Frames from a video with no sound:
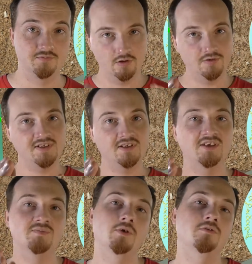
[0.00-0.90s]
Using
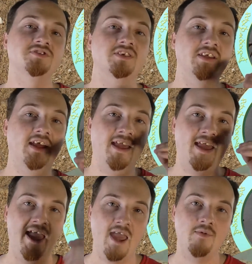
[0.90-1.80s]
these models in a
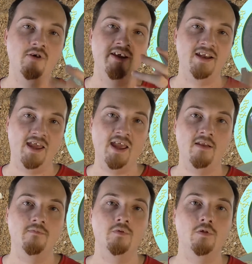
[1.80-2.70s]
hammer and
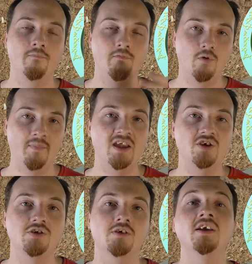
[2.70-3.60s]
anvil
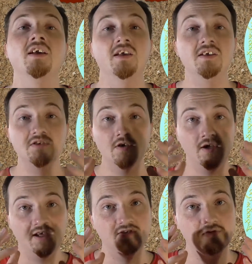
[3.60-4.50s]
formation is
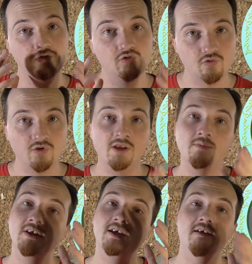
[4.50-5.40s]

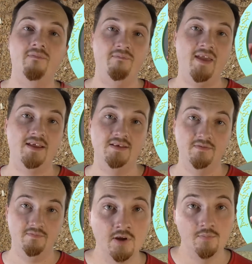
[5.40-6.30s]
extremely
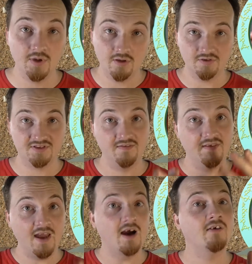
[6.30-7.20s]
effective, because
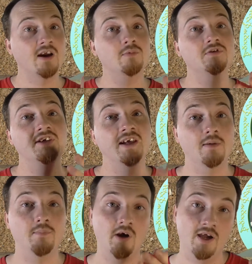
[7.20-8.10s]
they are able to get
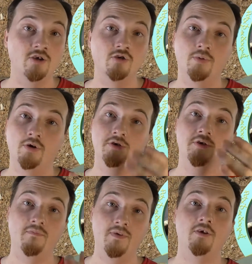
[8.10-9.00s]
up behind your opponent
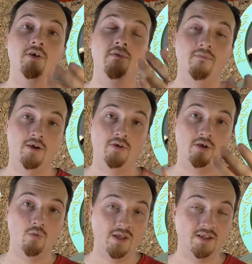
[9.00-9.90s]
very, very
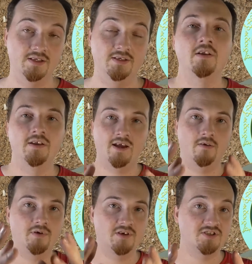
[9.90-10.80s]
quickly. Now,
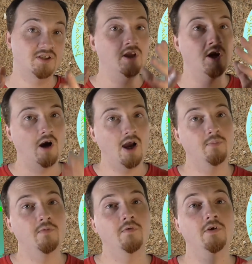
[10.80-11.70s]
personally, I
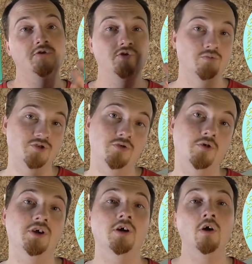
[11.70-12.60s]
prefer the Tomb
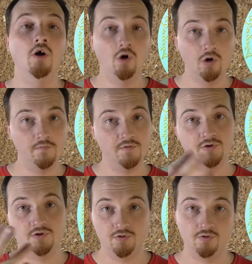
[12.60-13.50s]
Stalker over
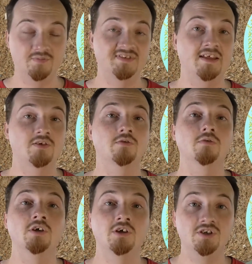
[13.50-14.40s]
the Tomb
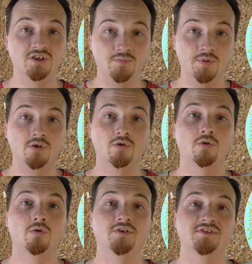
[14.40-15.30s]
Sentinel just
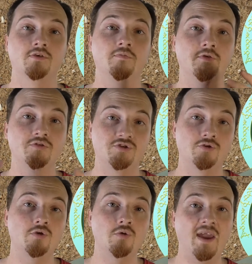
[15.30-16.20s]
because of those
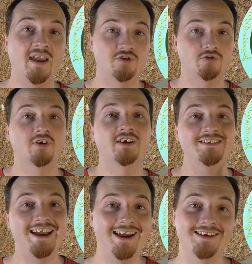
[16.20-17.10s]
2 extra
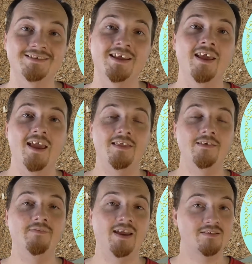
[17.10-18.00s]
attacks and the
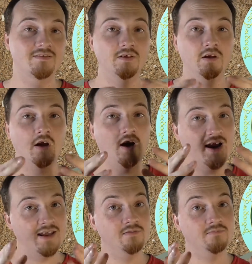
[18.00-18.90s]
fact that
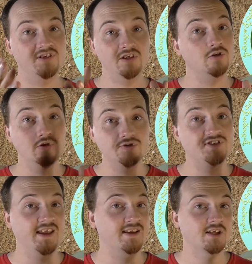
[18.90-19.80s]
I didn't use
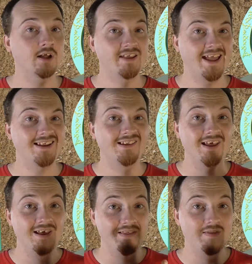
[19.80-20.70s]
the Exile Cannon
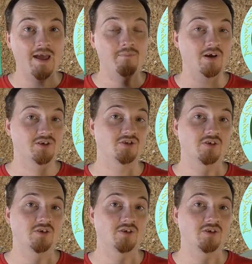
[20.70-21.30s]
that much.